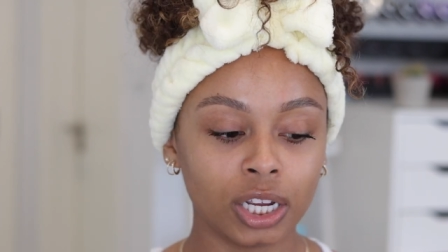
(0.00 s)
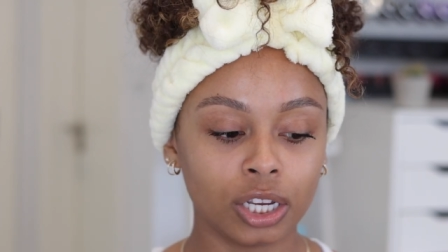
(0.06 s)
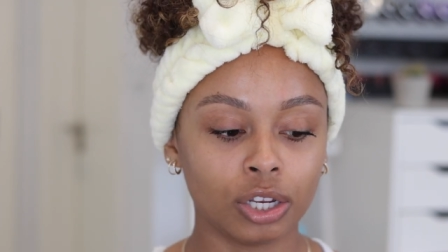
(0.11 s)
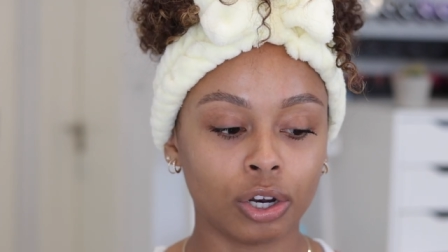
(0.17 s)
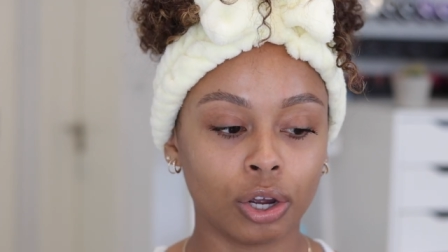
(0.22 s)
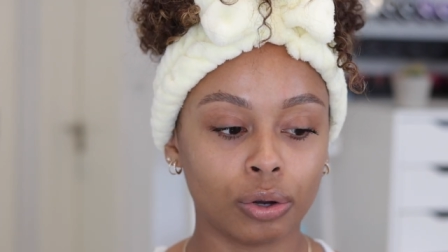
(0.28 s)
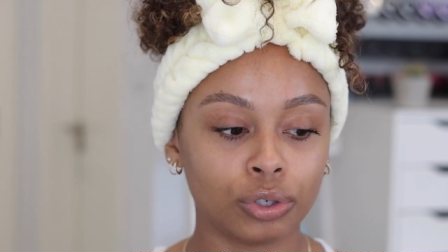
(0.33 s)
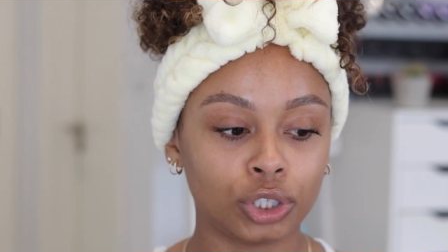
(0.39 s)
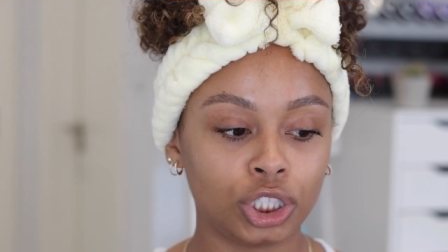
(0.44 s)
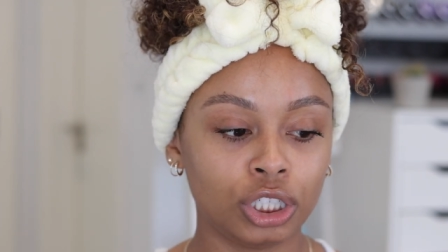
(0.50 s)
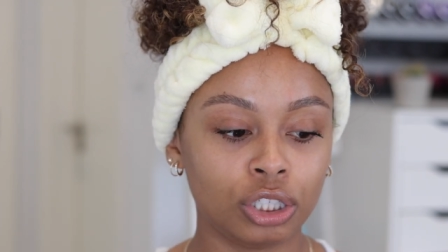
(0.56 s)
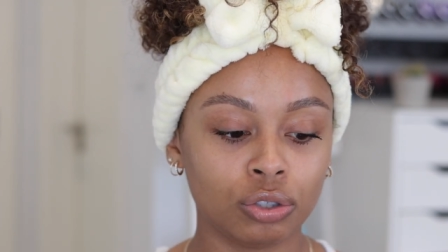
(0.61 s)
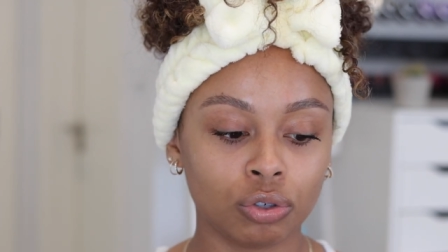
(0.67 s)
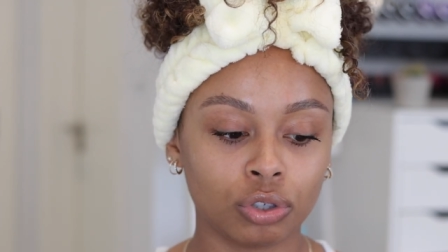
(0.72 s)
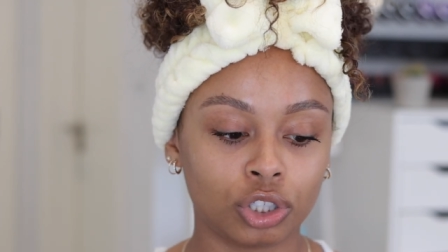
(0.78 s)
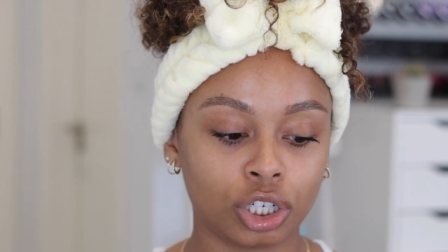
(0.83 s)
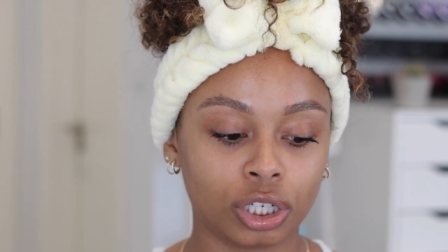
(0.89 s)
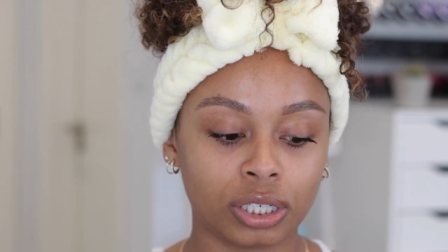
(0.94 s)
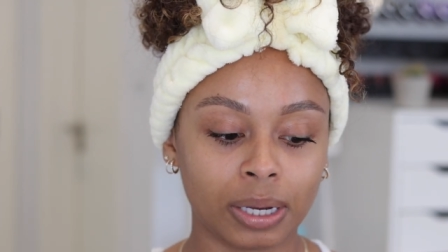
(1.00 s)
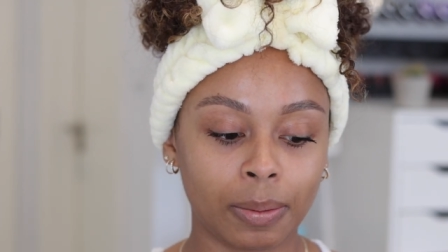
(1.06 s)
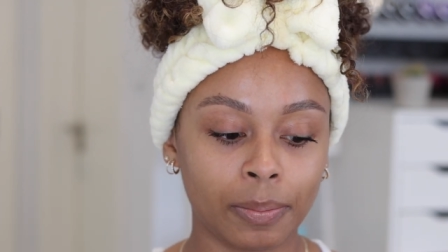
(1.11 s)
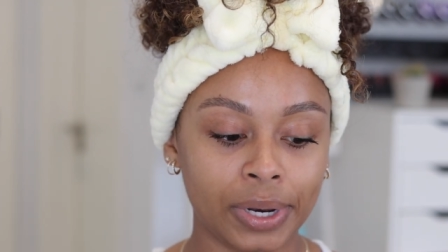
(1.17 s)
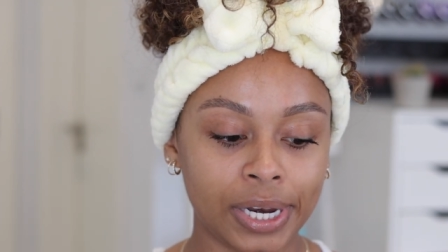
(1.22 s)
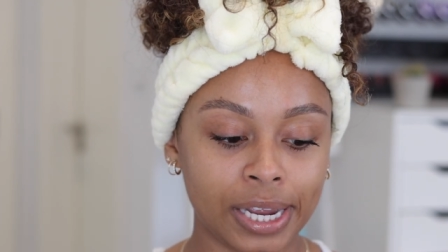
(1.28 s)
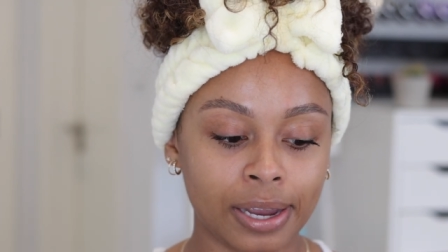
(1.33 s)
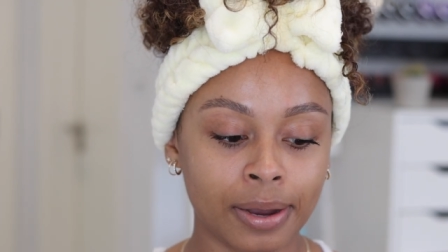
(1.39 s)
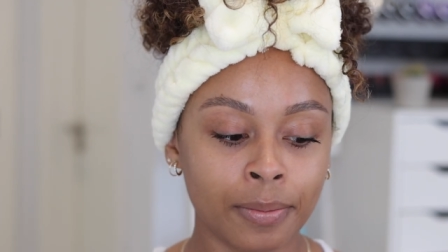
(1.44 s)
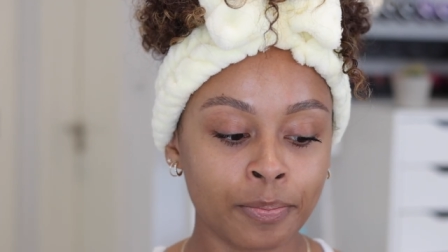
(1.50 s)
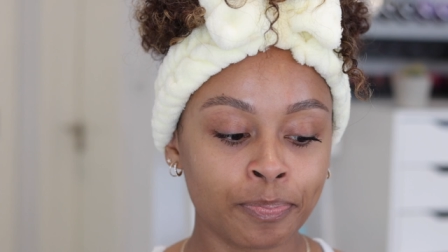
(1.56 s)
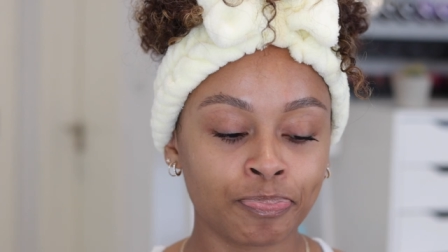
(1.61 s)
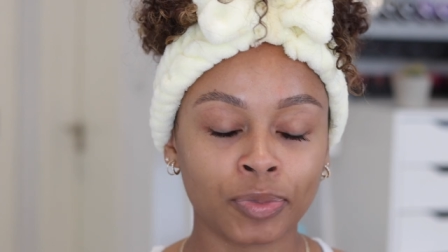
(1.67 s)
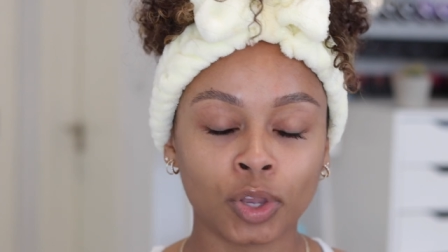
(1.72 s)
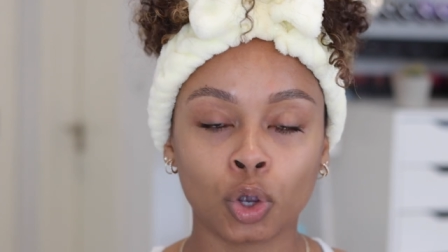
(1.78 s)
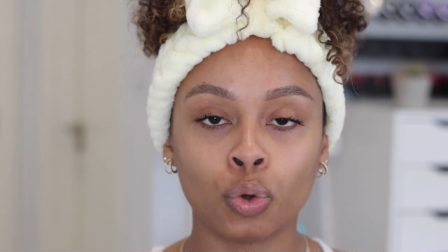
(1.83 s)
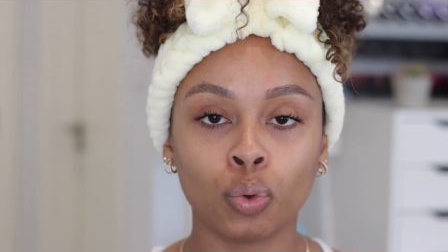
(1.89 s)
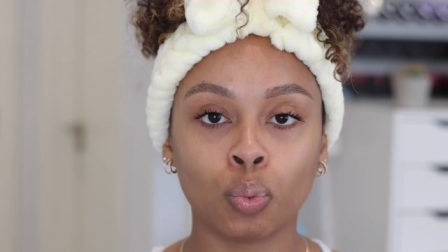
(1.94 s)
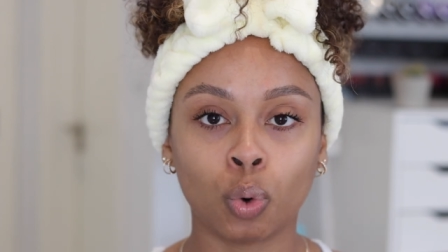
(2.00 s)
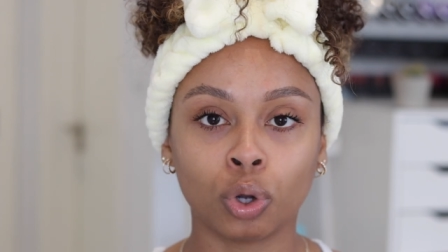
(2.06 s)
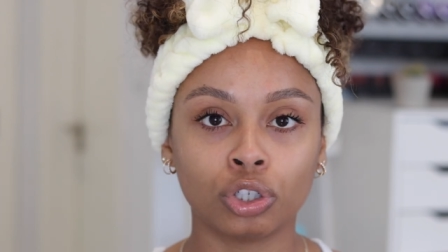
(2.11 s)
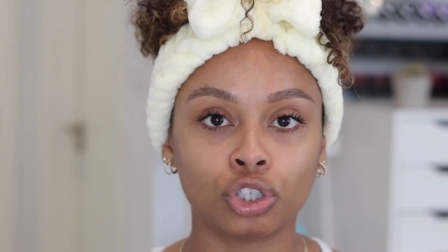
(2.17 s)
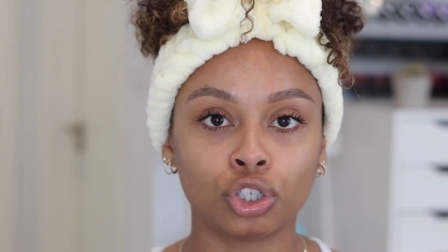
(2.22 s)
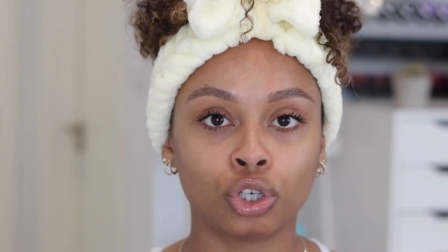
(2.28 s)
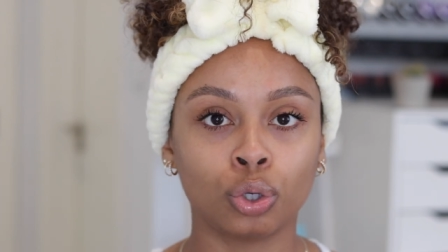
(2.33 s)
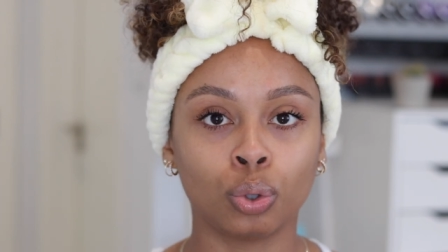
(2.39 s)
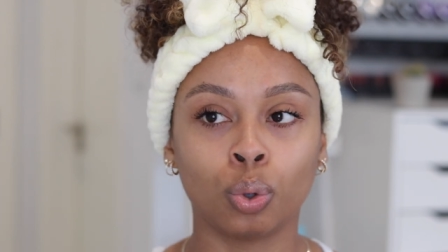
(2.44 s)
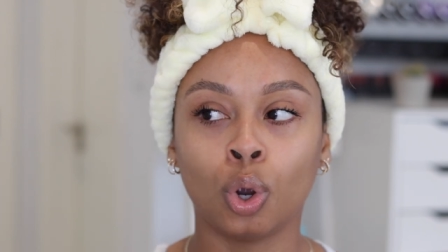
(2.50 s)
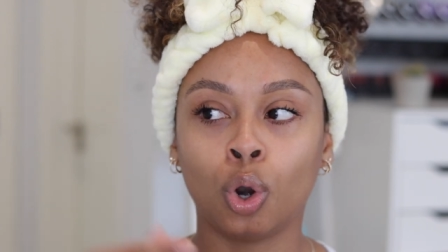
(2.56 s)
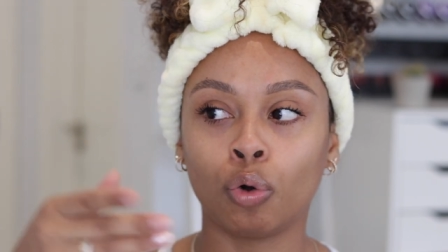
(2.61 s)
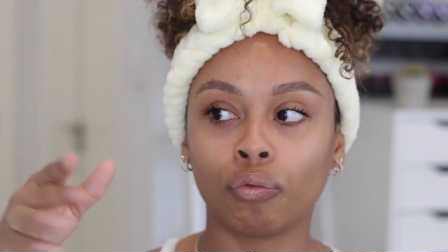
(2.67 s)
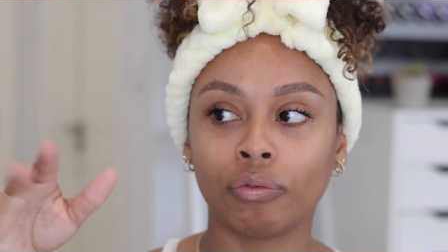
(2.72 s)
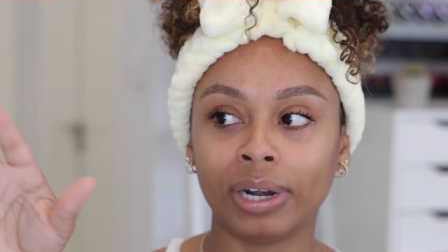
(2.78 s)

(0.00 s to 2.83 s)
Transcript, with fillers: You know, she's not just somebody who wants to